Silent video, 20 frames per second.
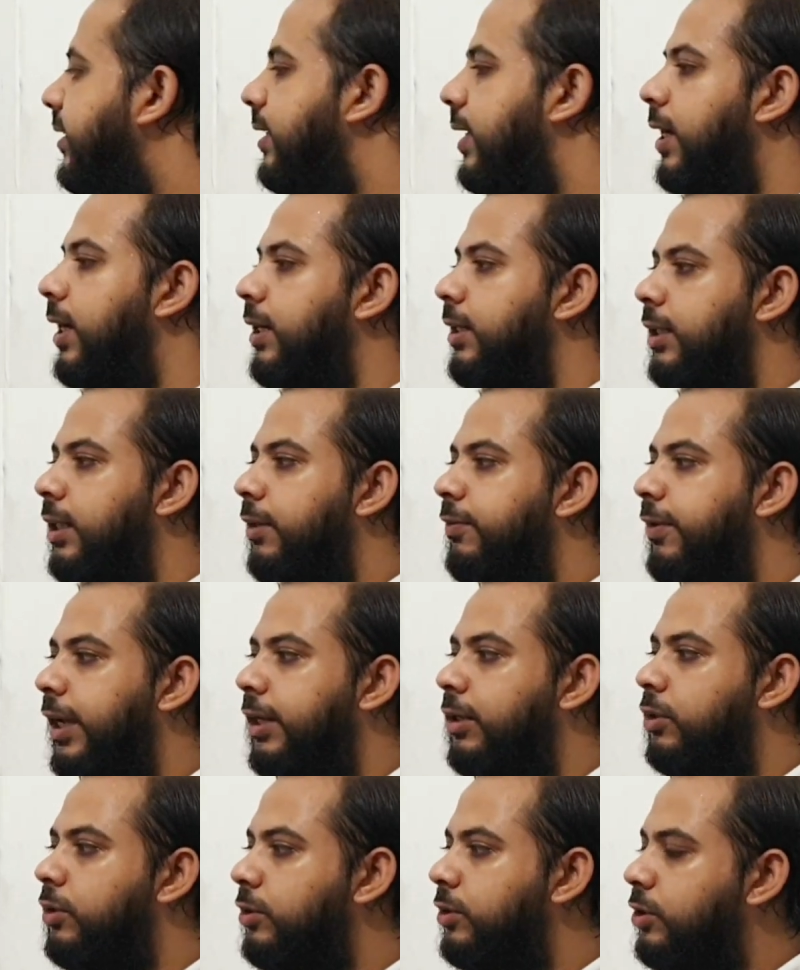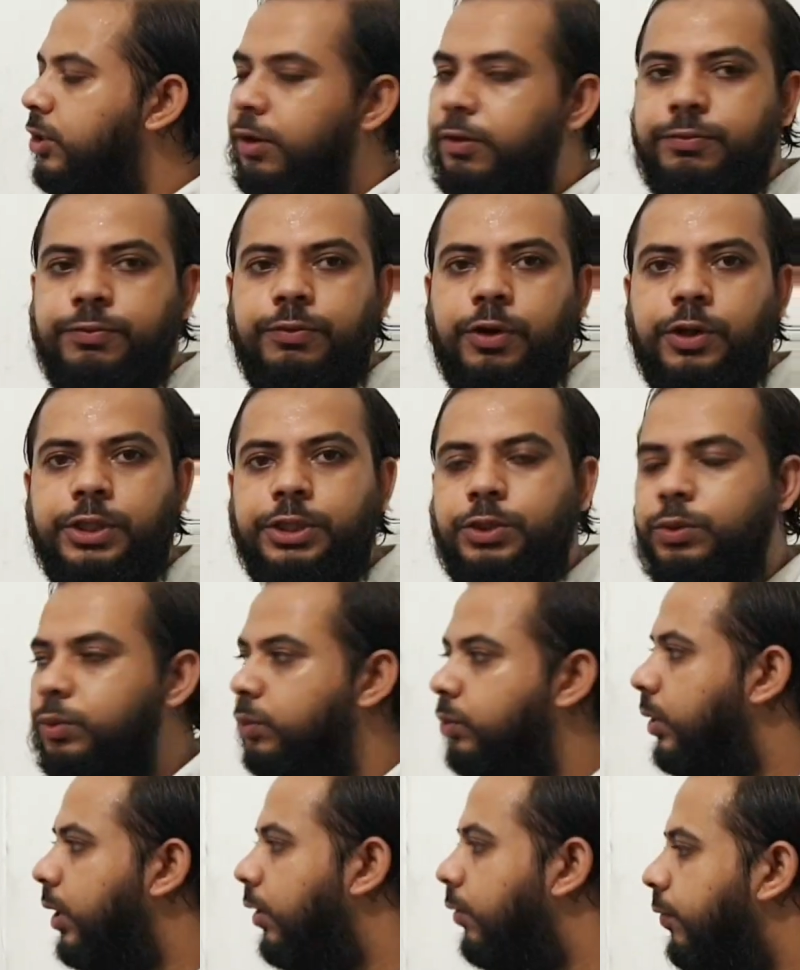are the factors of
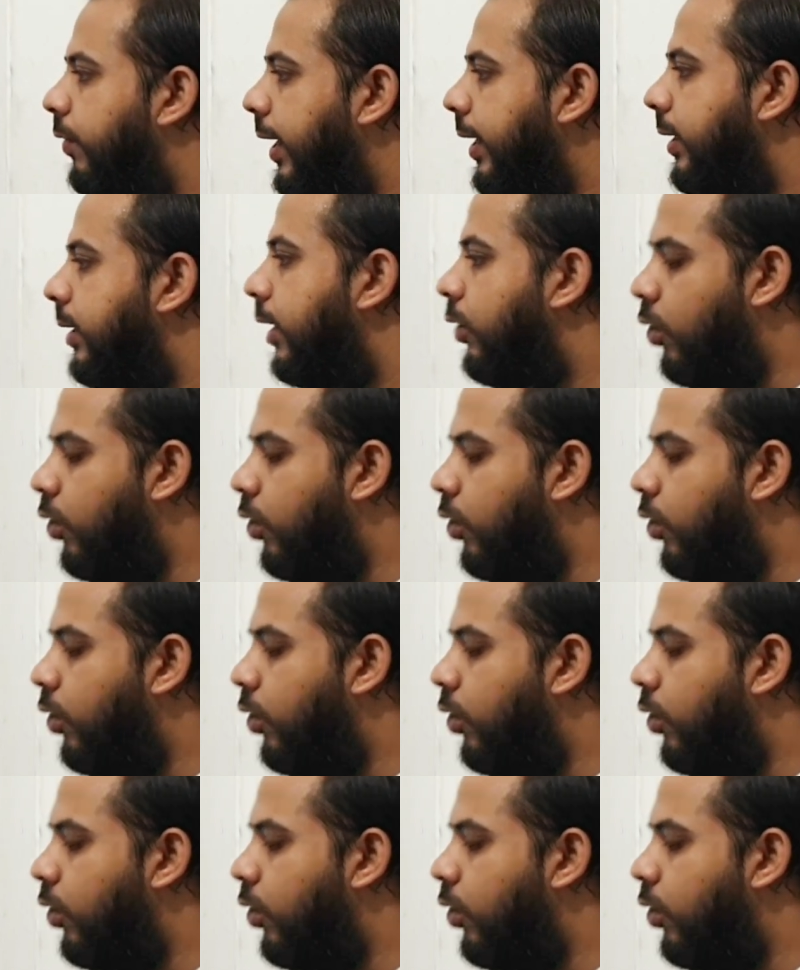42. Now find the